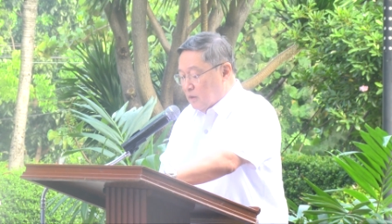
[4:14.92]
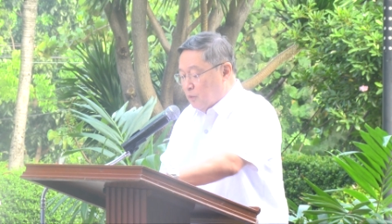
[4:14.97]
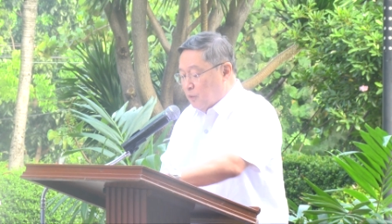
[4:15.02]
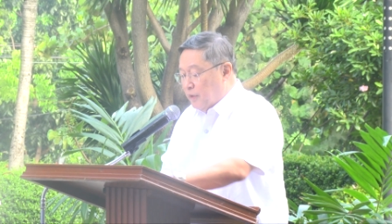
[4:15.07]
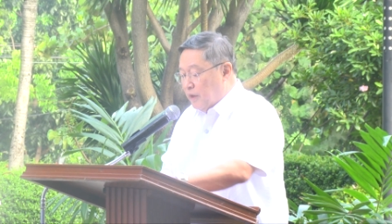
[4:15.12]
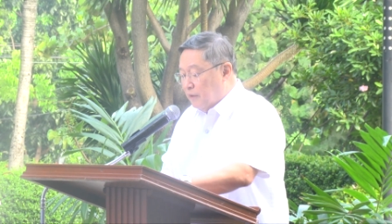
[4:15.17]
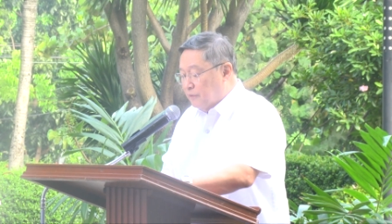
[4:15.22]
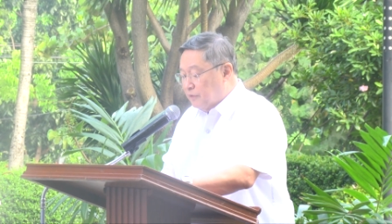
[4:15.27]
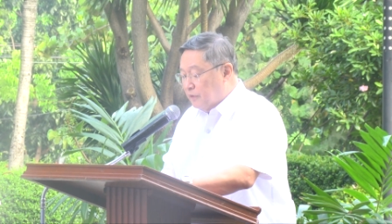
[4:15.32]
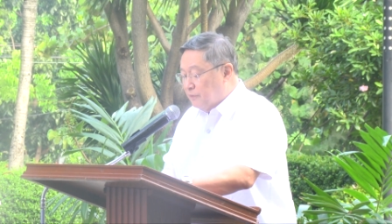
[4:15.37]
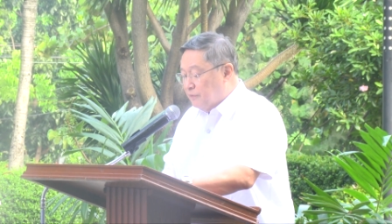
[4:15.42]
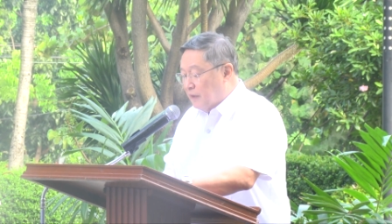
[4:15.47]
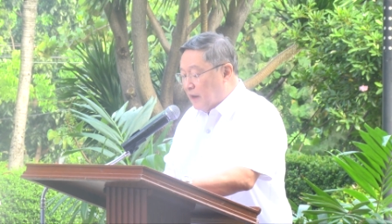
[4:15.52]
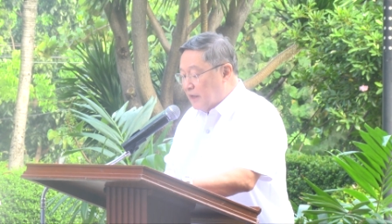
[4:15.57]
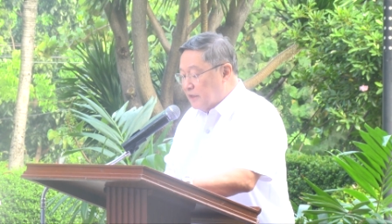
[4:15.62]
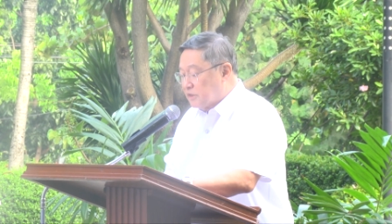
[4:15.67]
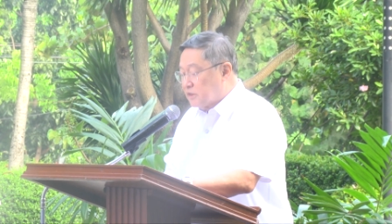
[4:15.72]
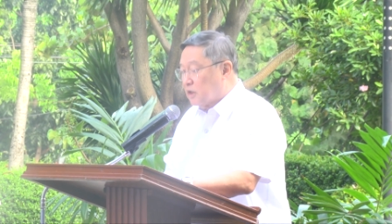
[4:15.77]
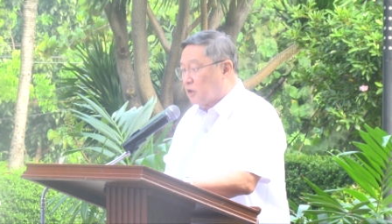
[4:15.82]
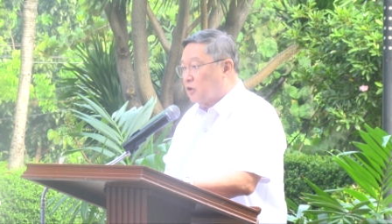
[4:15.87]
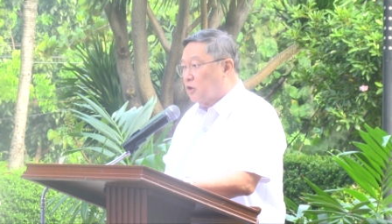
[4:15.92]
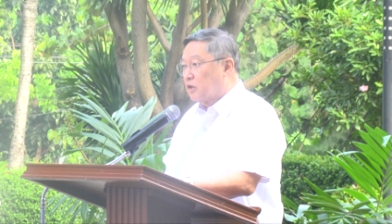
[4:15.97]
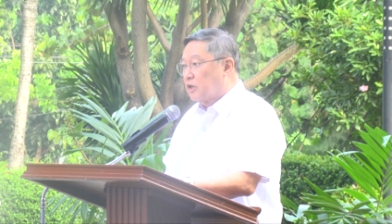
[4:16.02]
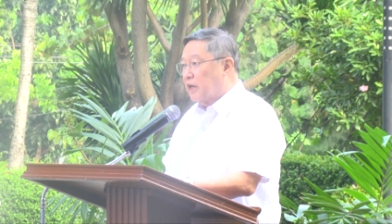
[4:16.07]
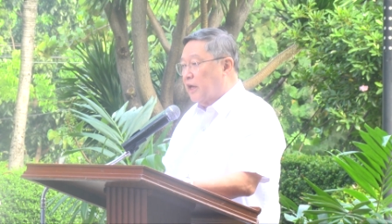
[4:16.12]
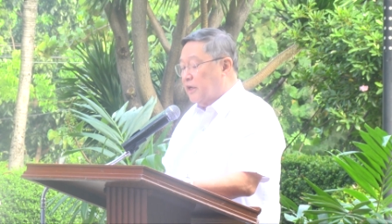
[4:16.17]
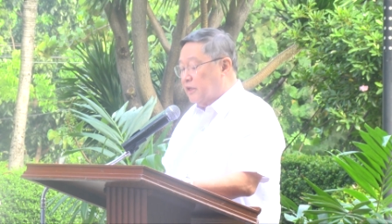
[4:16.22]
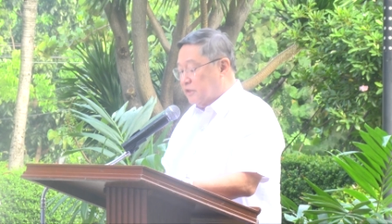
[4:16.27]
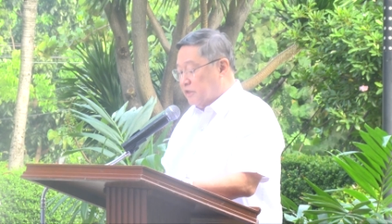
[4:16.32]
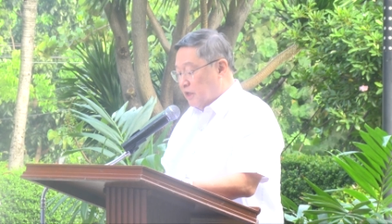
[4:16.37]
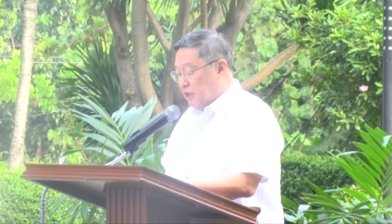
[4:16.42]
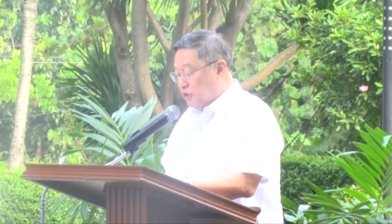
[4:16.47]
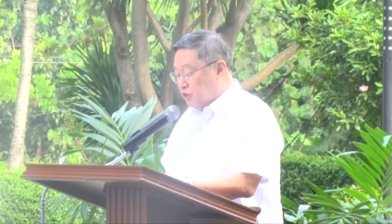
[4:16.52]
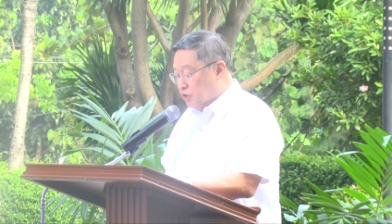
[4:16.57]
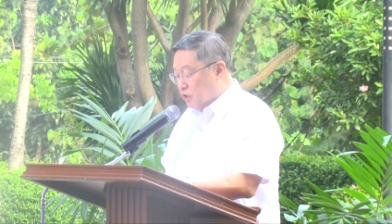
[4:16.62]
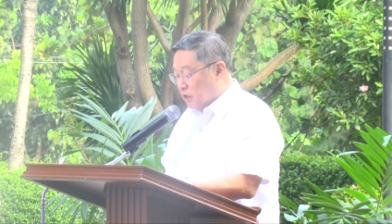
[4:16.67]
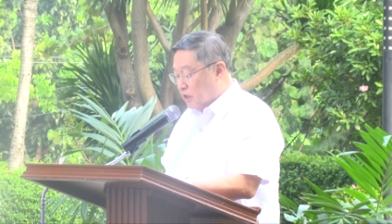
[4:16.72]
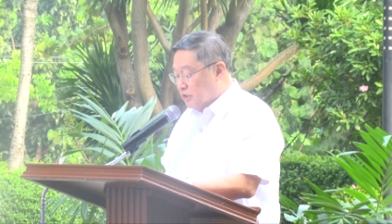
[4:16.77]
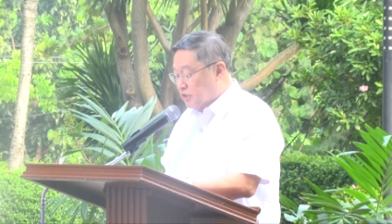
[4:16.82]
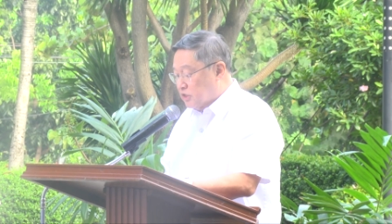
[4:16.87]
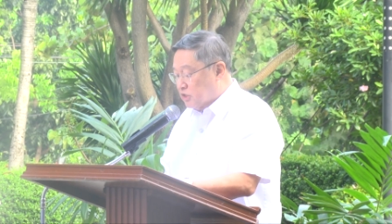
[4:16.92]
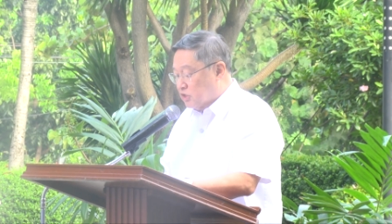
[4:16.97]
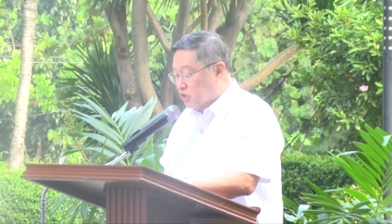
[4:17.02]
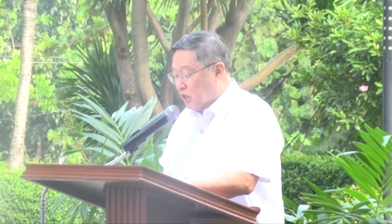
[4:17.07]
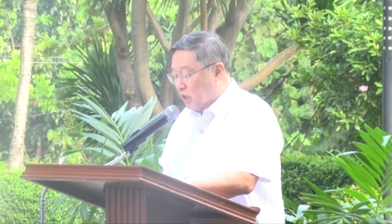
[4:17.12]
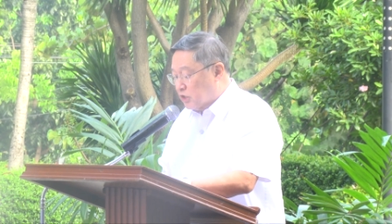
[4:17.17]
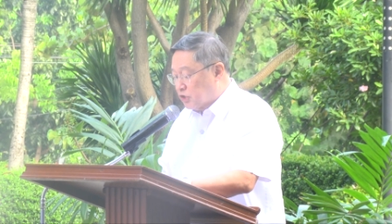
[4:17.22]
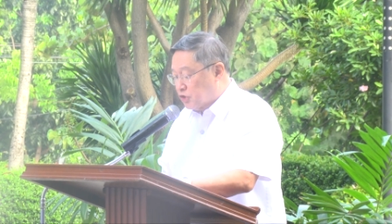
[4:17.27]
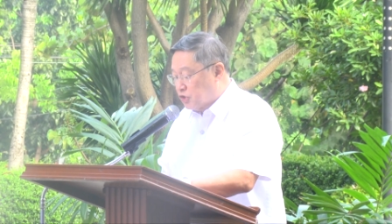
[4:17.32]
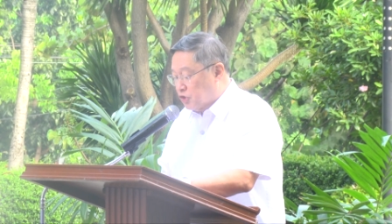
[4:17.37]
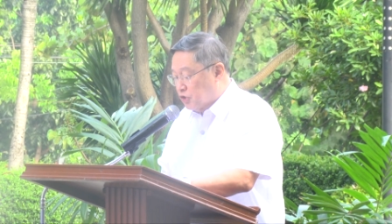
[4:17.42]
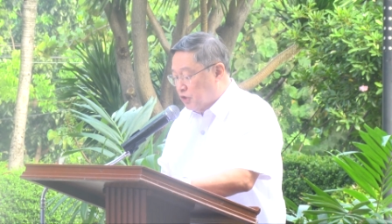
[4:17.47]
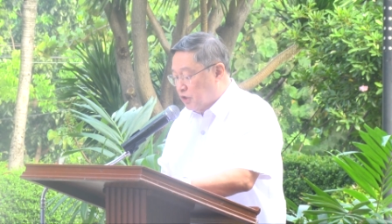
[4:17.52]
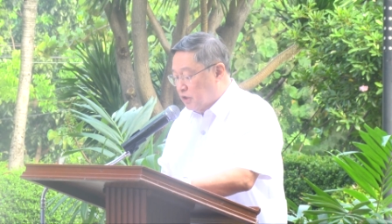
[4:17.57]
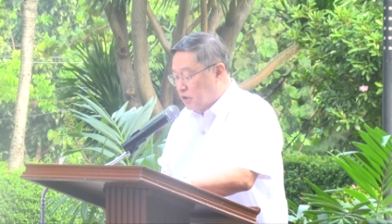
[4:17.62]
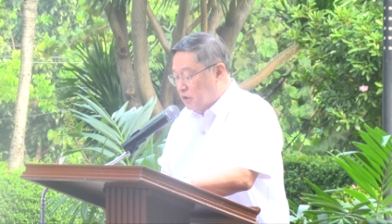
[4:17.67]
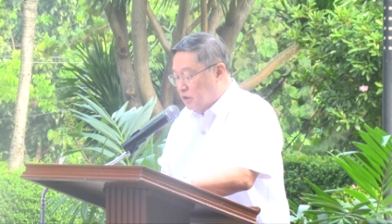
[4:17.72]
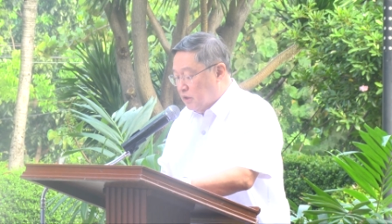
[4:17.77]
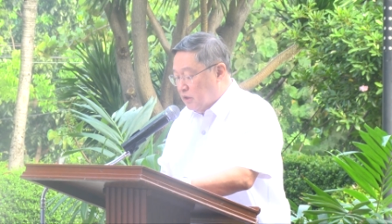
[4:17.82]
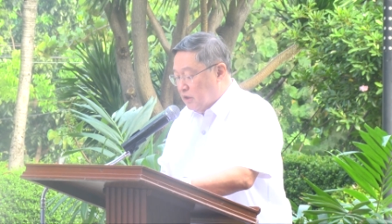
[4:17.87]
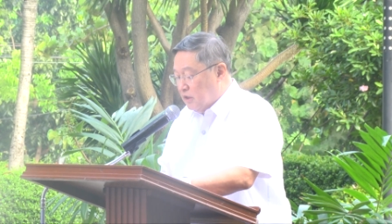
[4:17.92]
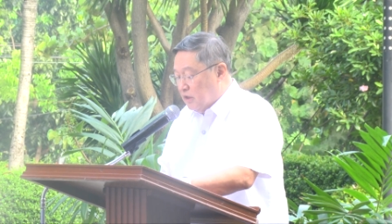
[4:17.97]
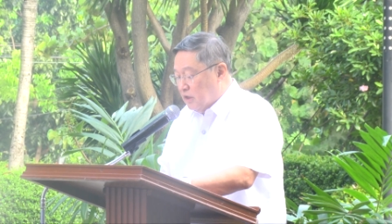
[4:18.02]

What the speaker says: We have revised our organizational structure